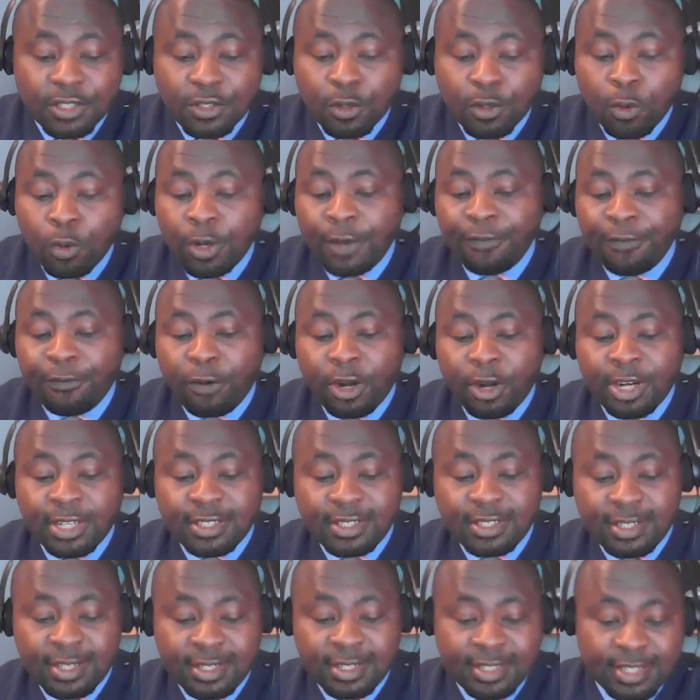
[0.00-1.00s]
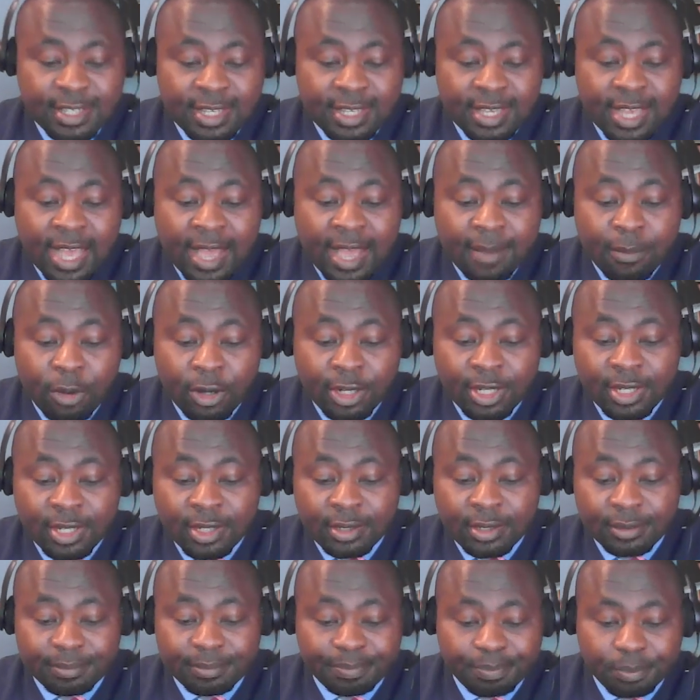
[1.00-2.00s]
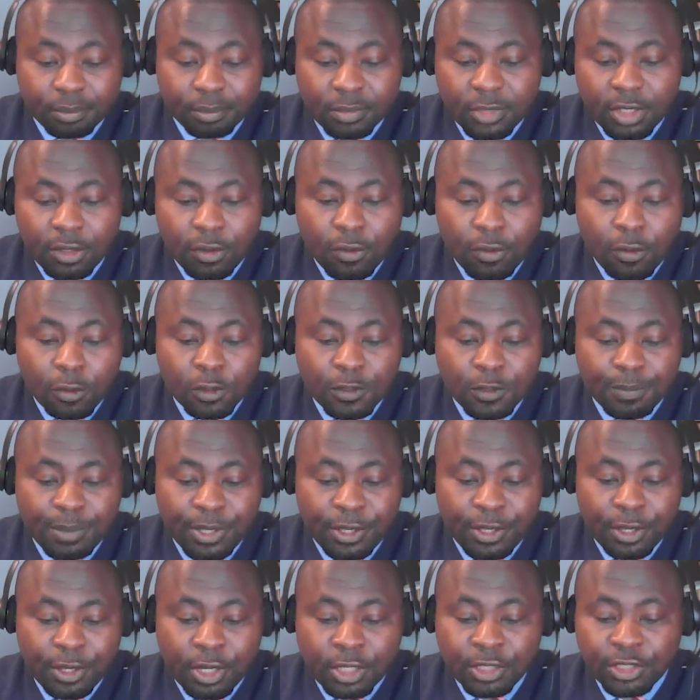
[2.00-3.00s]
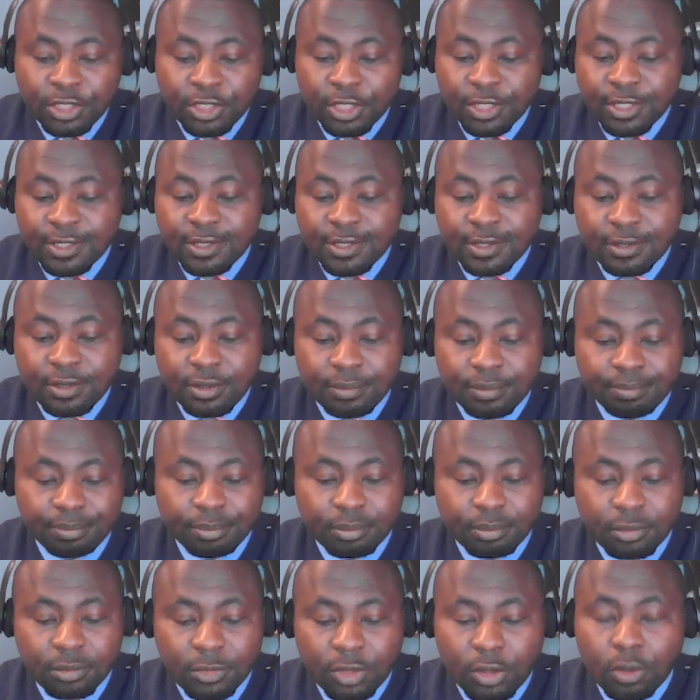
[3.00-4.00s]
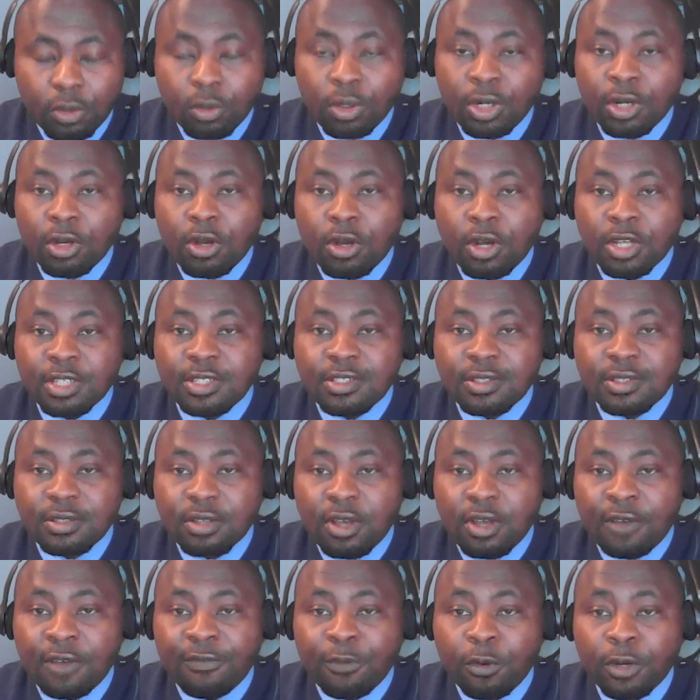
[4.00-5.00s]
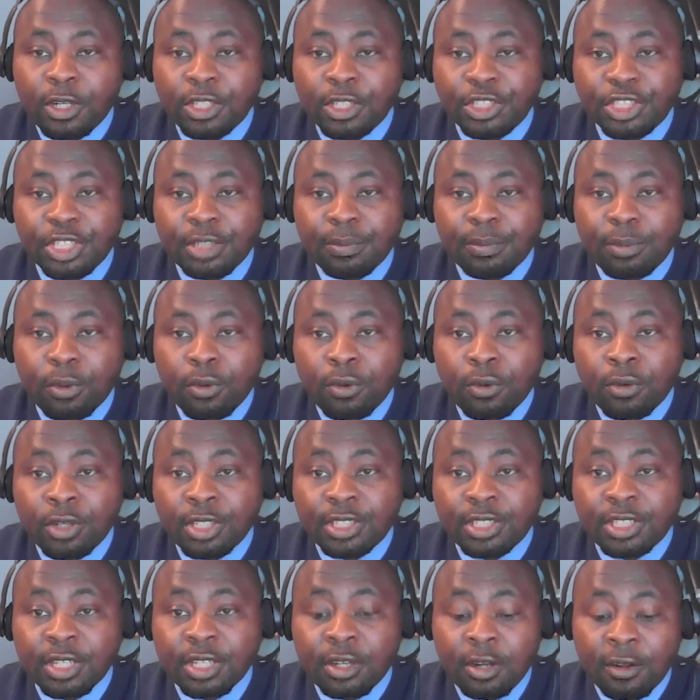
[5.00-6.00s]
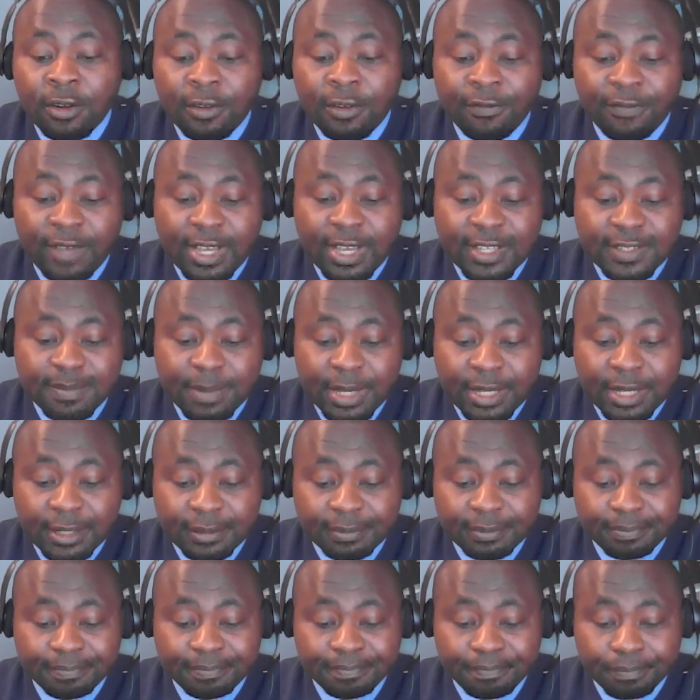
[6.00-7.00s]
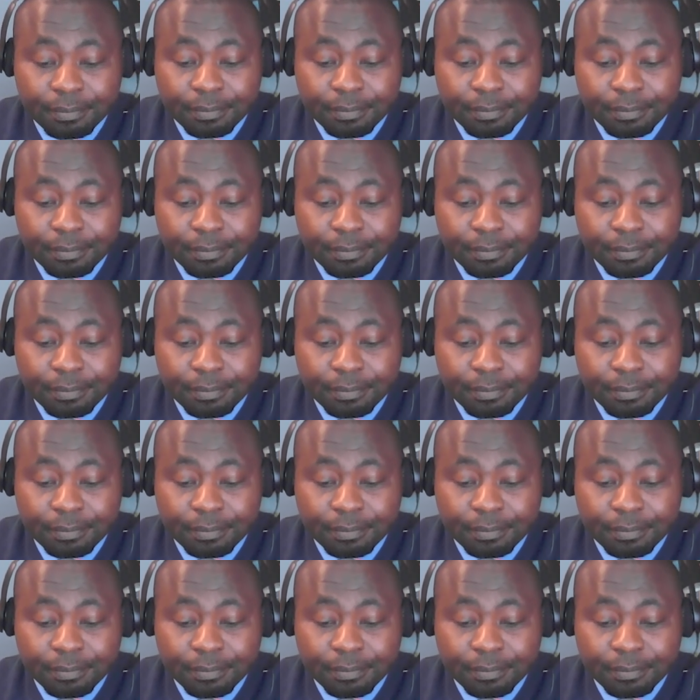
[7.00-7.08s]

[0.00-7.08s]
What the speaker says: So the Forrester TEI model goes beyond just total cost of ownership or return on investment